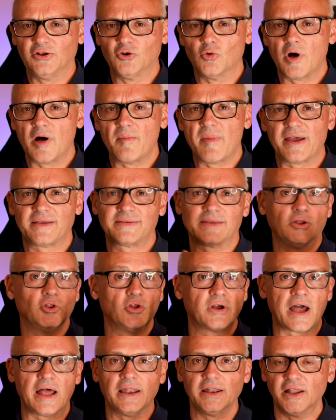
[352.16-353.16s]
little while back saying,
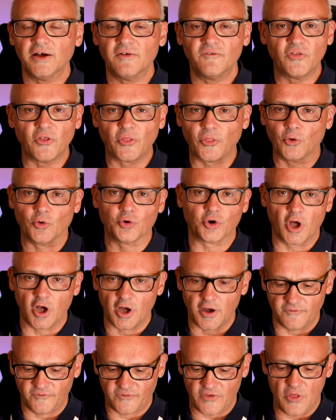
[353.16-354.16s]
look, I love the thought
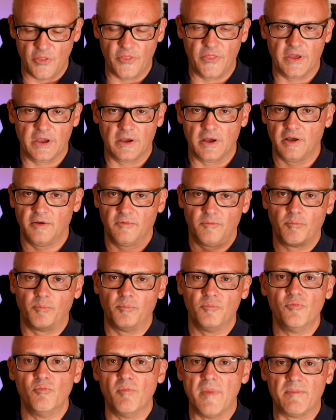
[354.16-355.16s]
of the
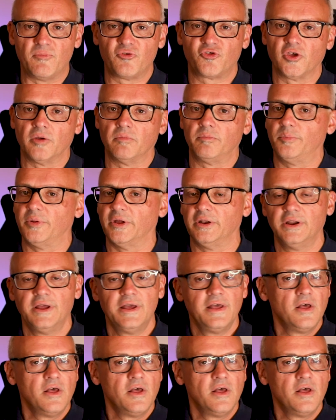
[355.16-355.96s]
membership, but